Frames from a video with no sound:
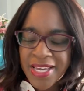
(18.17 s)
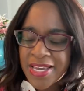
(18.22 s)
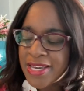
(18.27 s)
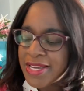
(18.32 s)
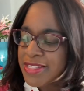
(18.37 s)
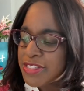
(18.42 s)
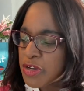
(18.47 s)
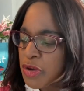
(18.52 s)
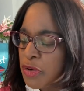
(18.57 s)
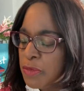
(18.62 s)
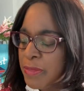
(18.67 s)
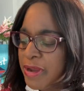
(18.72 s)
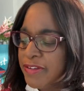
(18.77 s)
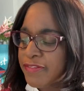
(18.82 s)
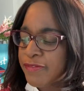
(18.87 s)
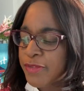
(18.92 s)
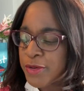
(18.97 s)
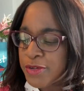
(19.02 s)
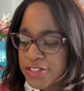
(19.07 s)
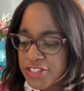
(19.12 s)
So my
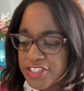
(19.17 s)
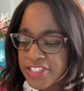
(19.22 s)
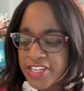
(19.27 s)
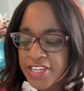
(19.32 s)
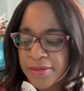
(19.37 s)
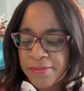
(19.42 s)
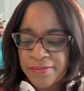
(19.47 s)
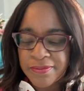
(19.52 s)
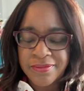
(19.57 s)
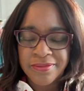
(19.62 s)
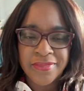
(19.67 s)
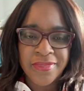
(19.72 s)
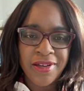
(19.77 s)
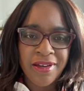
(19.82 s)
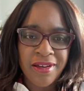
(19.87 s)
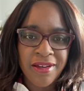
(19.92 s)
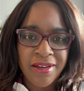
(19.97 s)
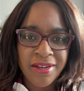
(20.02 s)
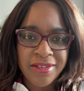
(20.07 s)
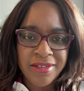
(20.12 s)
first tip
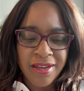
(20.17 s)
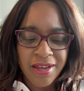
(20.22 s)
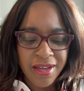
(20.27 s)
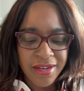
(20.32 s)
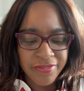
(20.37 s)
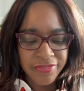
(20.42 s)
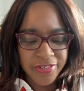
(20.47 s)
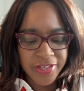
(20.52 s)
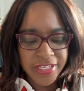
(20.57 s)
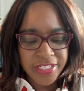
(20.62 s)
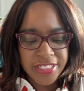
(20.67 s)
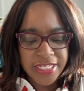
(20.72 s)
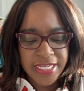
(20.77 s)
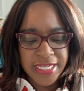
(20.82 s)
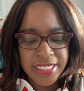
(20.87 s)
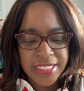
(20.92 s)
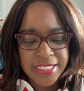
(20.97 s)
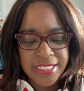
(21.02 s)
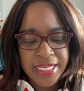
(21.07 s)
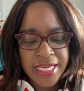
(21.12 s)
on conflict
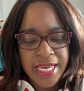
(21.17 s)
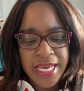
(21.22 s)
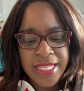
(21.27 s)
is